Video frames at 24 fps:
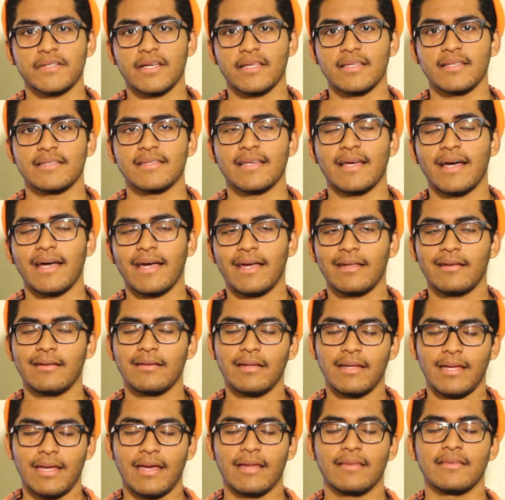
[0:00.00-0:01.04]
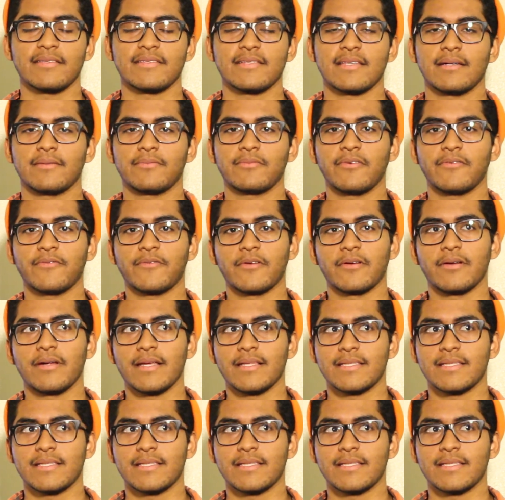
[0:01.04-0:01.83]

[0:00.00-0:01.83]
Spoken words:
on the side and the subwoofer,